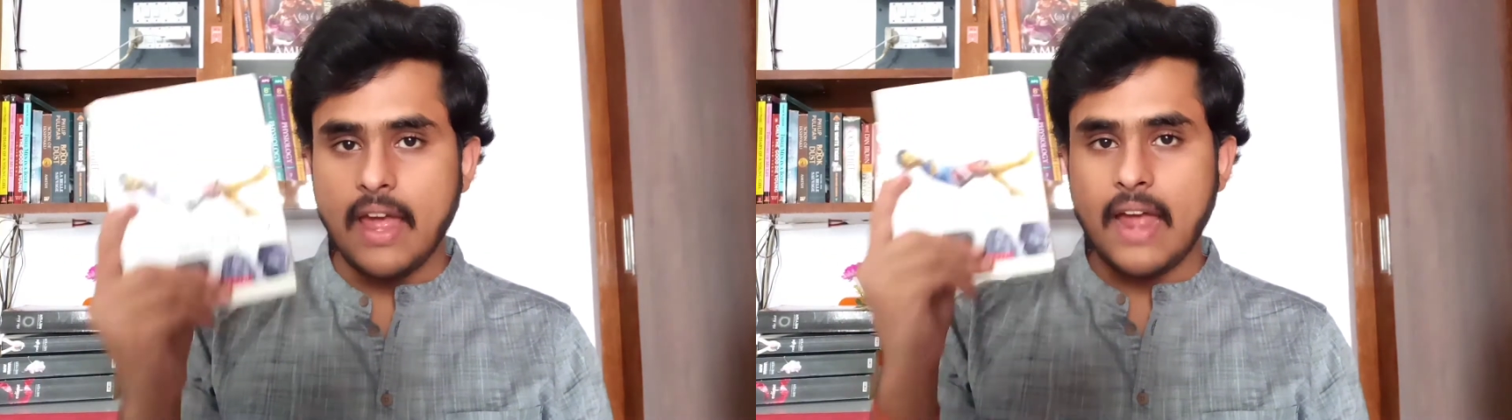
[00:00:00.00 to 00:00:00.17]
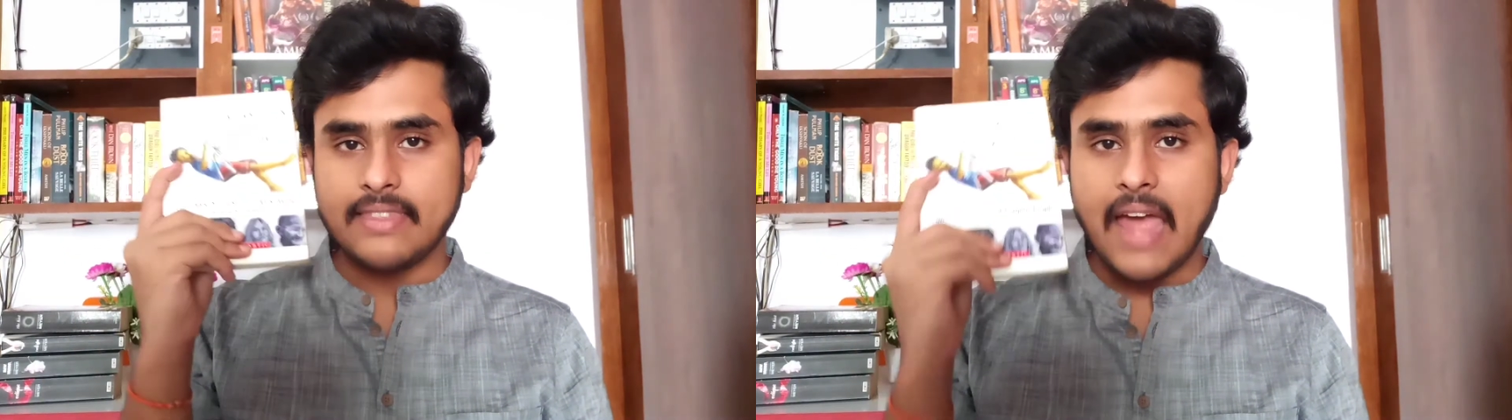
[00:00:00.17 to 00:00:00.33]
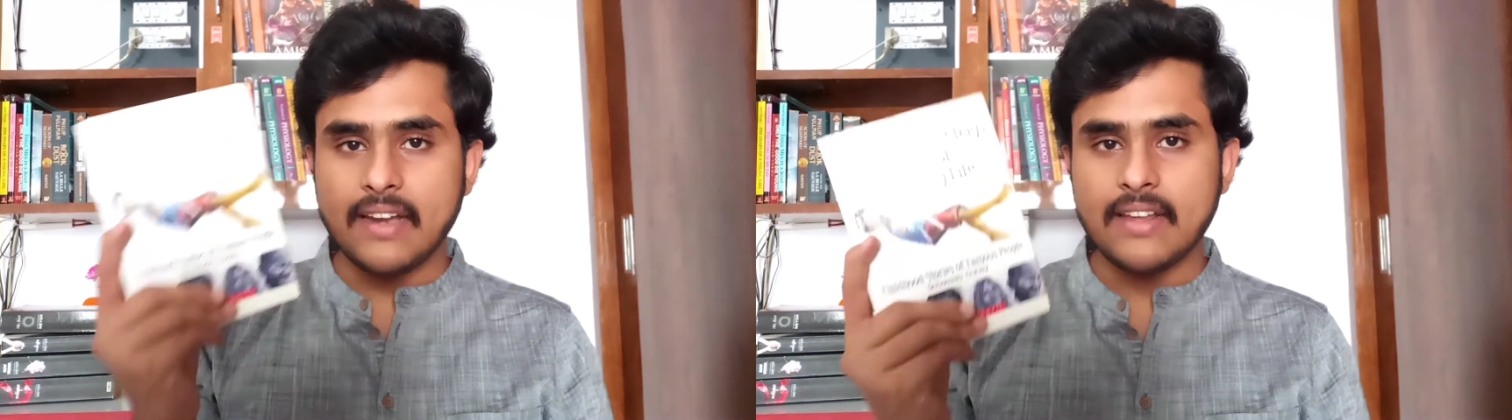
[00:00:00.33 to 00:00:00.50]

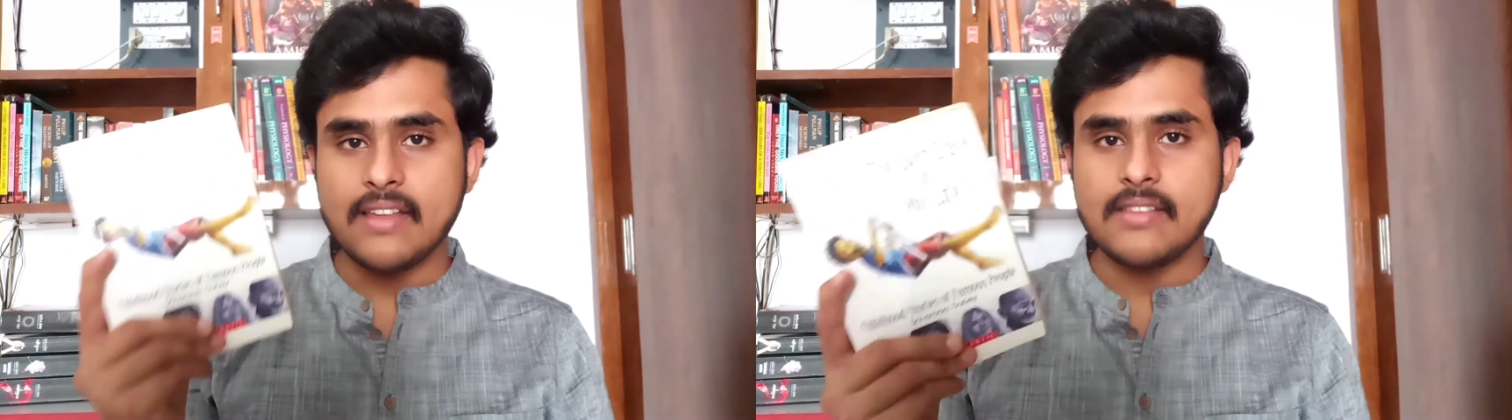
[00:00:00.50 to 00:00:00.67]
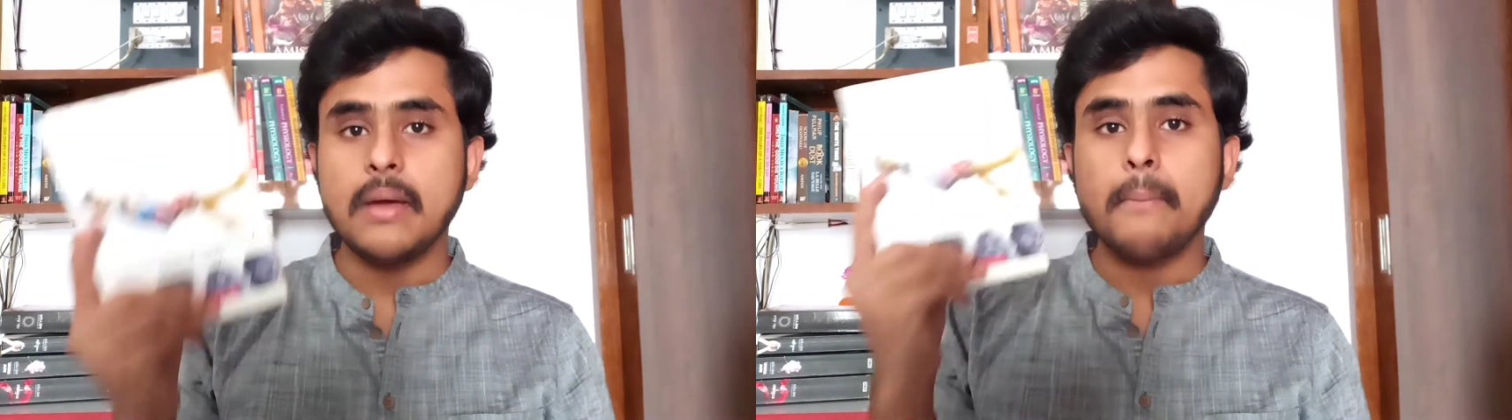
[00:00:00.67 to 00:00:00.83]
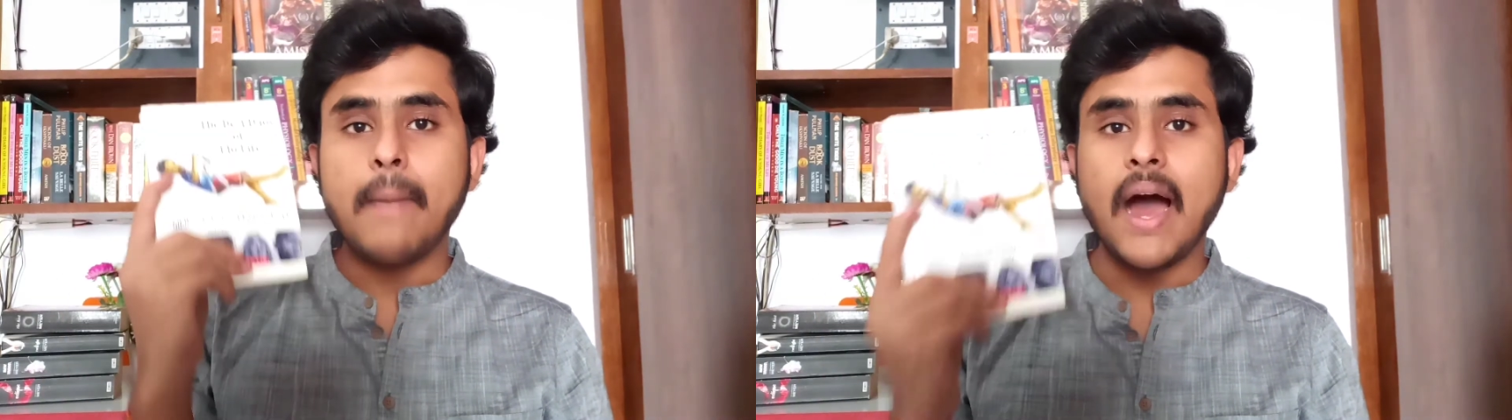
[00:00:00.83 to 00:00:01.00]
that is
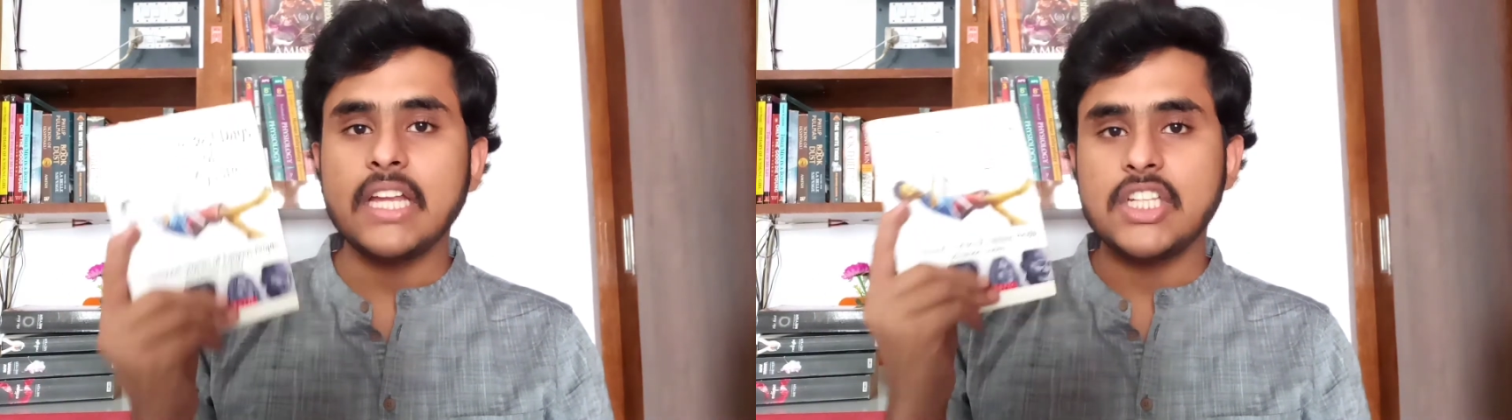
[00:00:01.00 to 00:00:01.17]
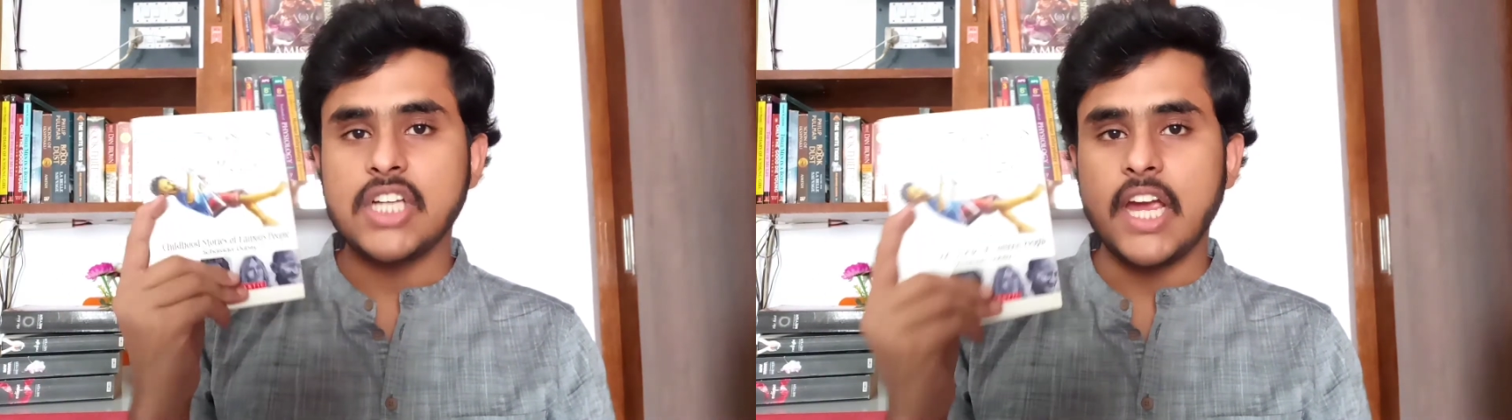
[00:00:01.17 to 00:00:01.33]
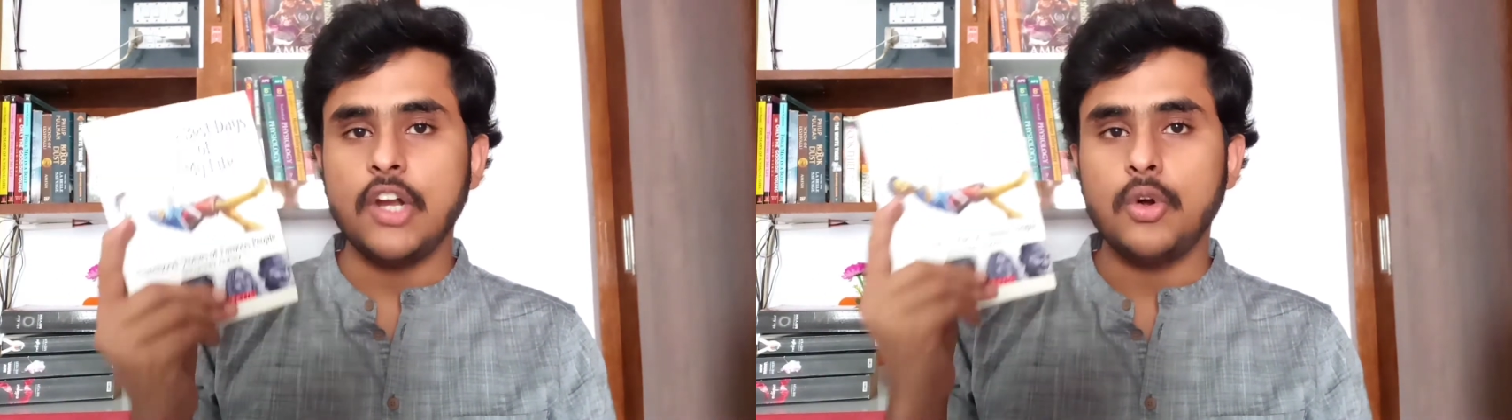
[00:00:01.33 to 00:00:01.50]
My
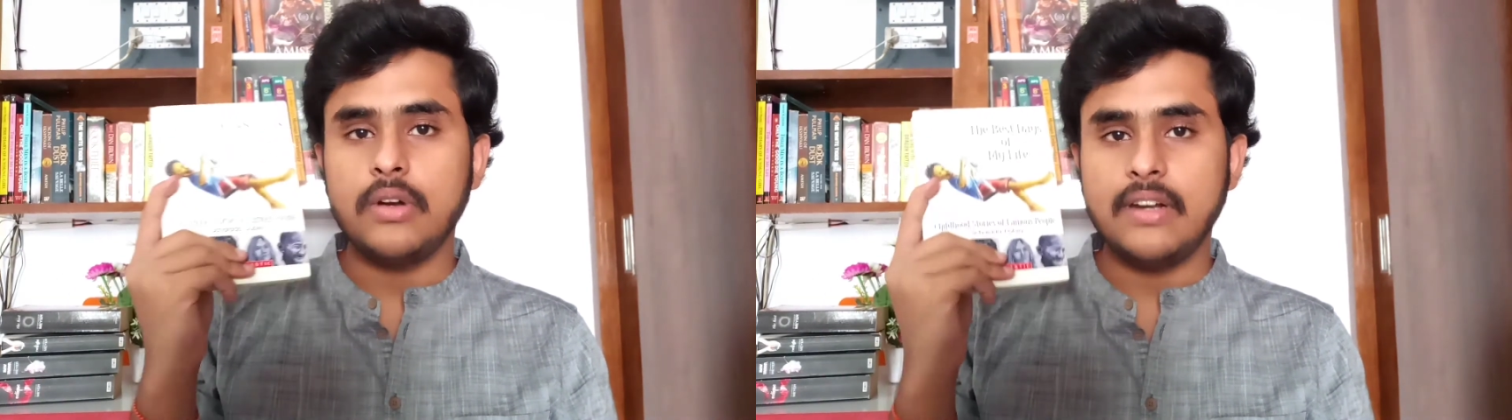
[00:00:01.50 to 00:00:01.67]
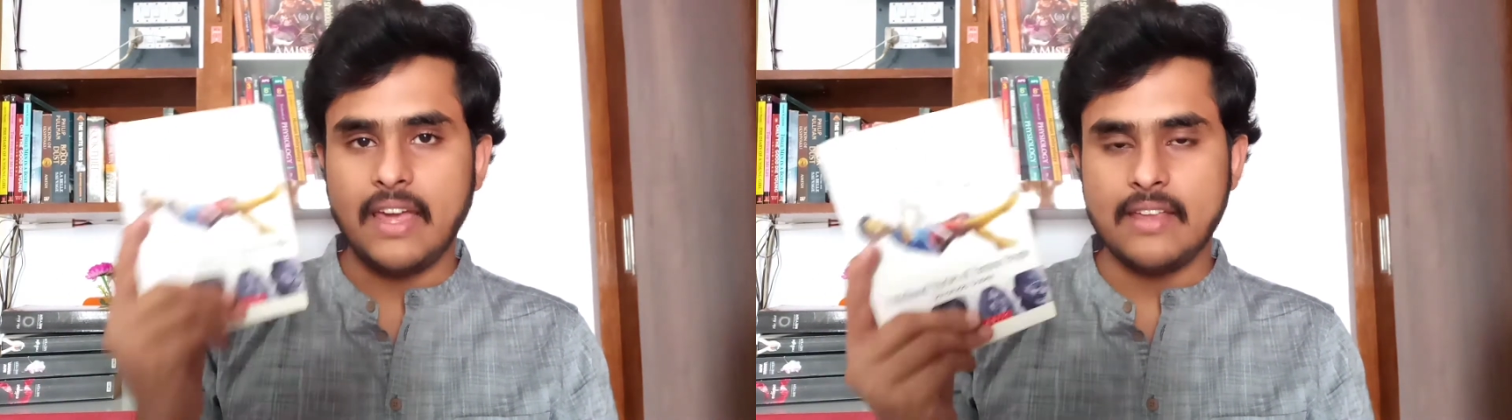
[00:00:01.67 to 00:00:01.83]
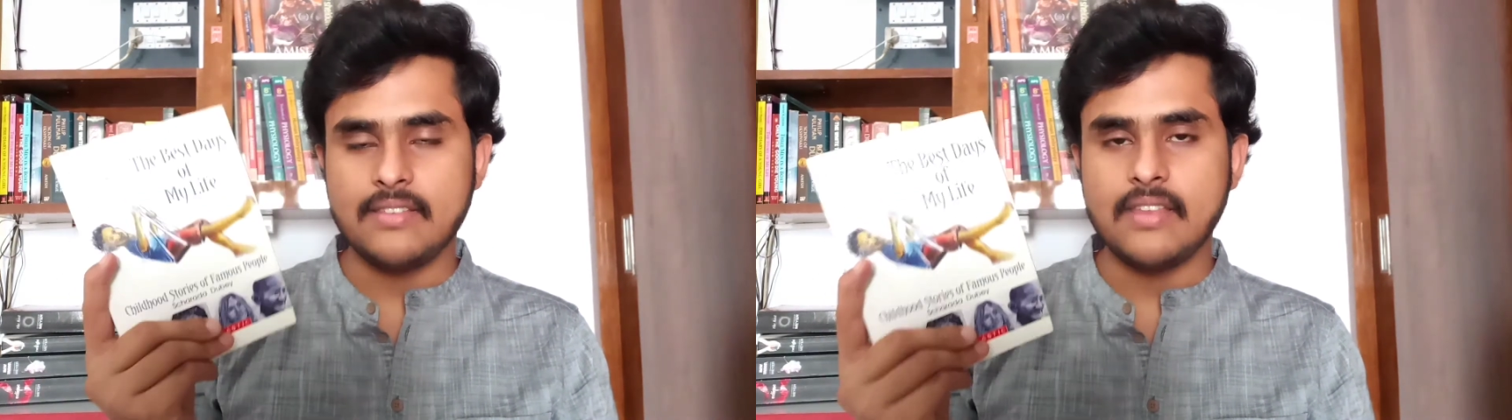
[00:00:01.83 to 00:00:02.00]
Childhood
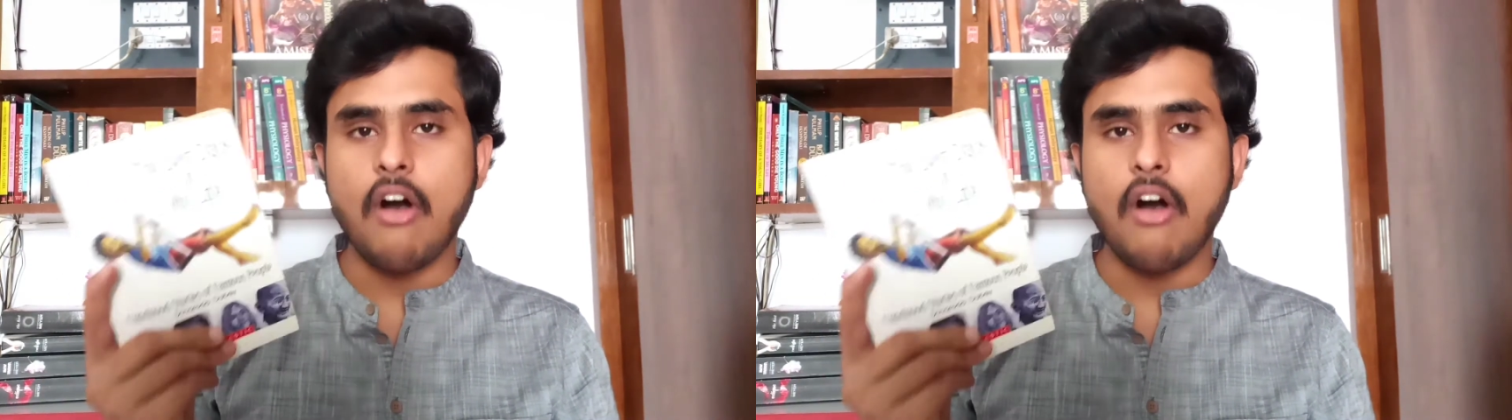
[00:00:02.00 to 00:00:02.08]
Days,